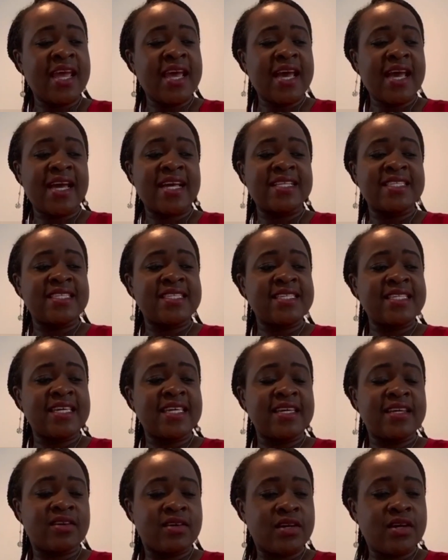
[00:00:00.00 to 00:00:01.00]
And
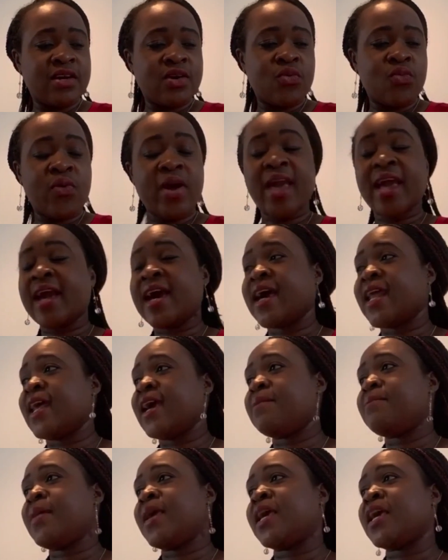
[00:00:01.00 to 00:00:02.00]
see where can I
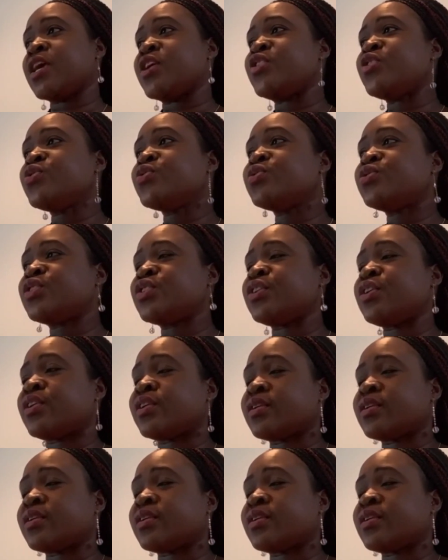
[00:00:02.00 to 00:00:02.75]
make a U turn?